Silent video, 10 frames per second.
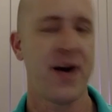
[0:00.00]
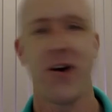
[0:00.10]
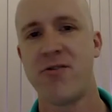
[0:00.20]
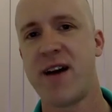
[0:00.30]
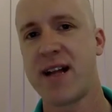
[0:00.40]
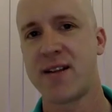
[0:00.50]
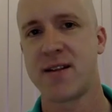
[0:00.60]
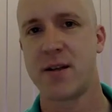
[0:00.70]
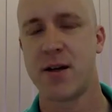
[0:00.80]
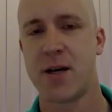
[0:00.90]
how it
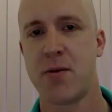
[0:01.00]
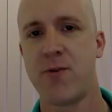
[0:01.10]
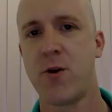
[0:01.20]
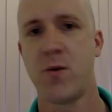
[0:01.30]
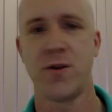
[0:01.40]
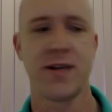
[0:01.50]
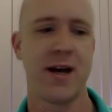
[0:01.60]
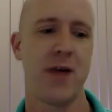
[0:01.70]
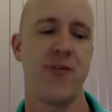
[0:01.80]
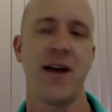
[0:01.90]
affects their performance, how
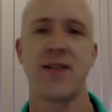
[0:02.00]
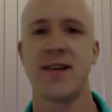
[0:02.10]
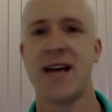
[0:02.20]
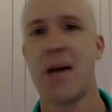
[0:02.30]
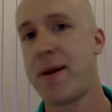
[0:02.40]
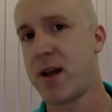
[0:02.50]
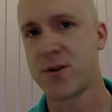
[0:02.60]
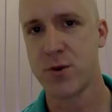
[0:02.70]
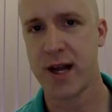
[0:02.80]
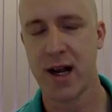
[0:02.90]
it affects their
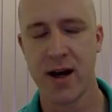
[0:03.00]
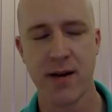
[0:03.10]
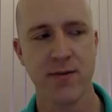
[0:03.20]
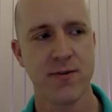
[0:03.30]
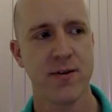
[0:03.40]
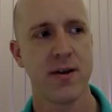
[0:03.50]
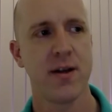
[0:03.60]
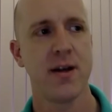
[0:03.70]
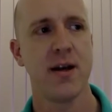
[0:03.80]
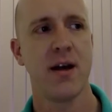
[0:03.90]
happiness or their life,
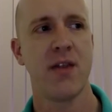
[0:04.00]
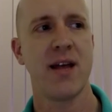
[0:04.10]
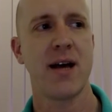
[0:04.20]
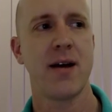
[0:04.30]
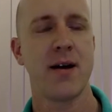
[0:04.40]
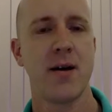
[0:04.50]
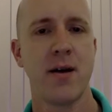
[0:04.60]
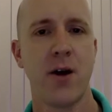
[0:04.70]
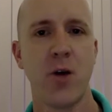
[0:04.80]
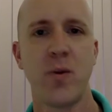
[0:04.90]
that
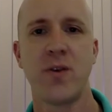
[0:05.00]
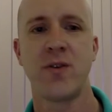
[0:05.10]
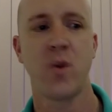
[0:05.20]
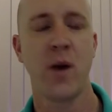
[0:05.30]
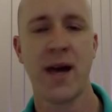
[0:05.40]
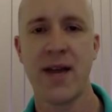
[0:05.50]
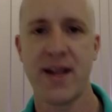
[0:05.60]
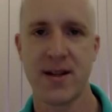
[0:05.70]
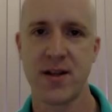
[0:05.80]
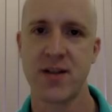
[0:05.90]
opens the way
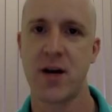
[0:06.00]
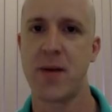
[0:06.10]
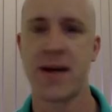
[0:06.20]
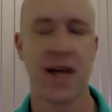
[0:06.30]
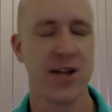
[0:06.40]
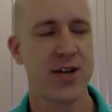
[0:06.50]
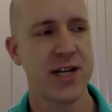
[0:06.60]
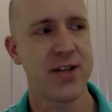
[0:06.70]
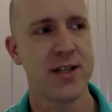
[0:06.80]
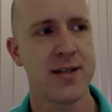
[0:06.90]
then to start making
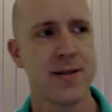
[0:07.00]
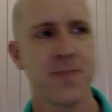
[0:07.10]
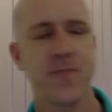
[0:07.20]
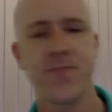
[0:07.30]
changes.